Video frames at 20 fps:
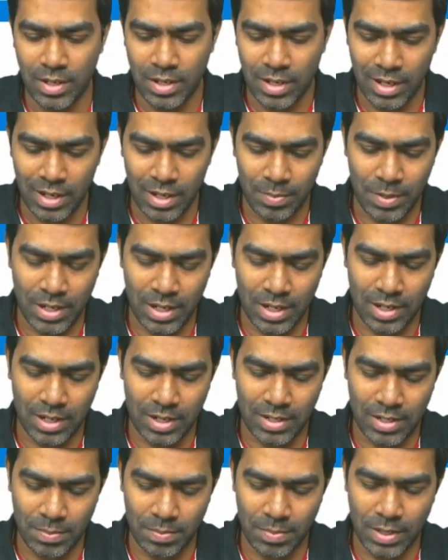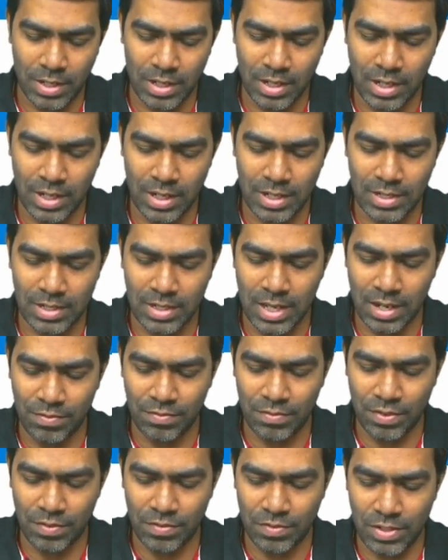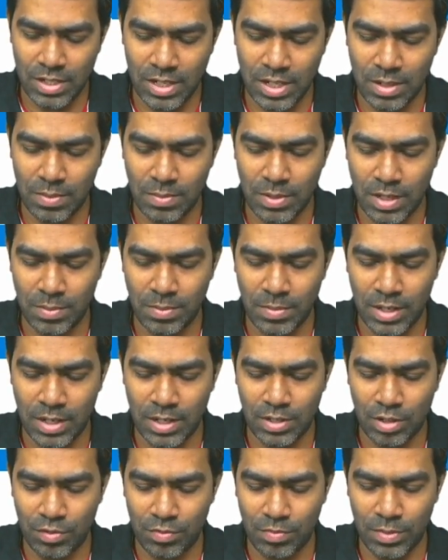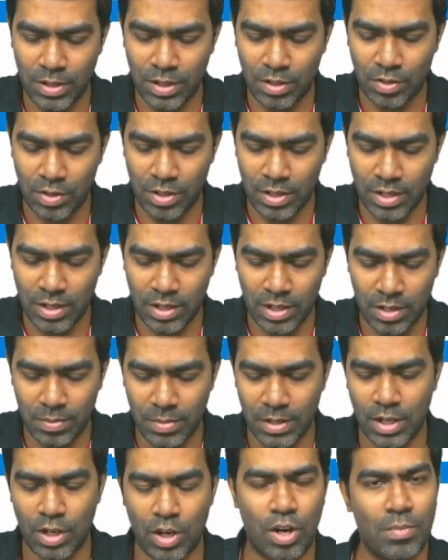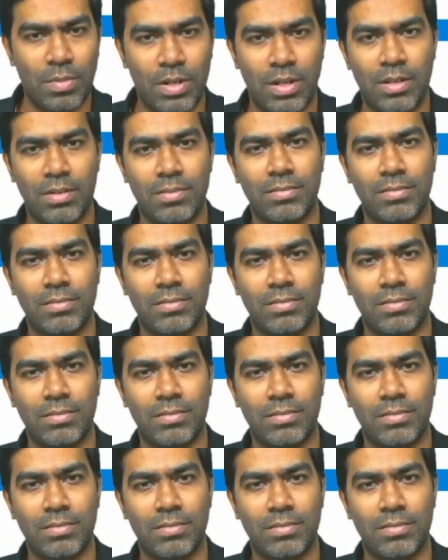It will be typically less than 15 millimeters of mercury. It will be normal.